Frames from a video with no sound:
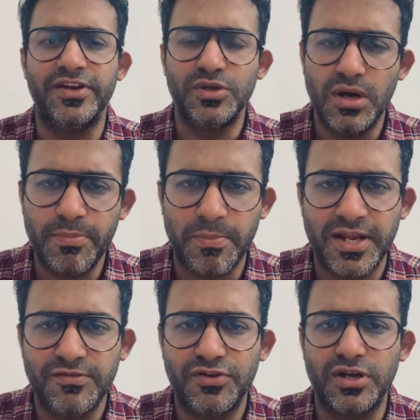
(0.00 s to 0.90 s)
When you are
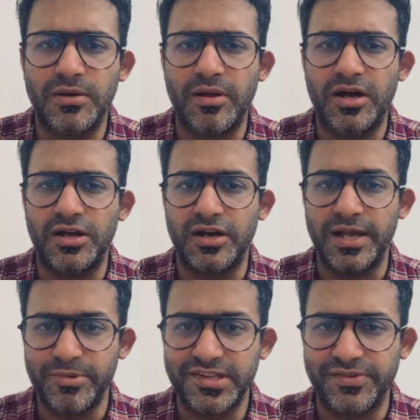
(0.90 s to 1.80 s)
preparing for your
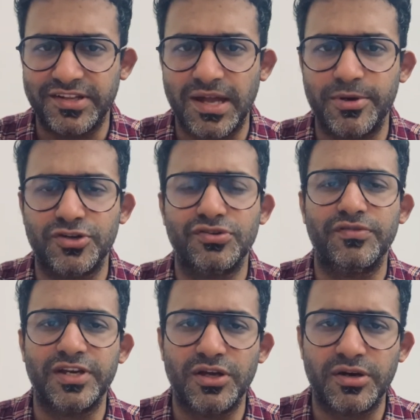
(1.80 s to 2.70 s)
MSF examination,
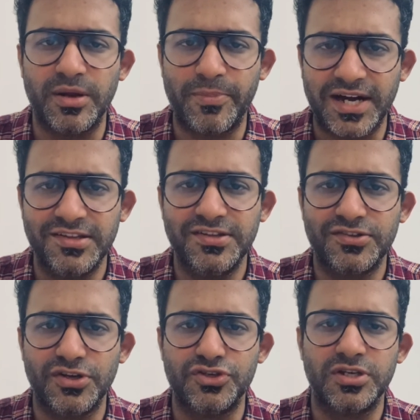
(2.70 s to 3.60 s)
when you're practicing
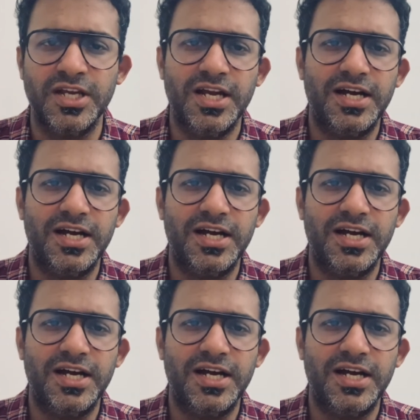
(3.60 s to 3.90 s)
surgeon,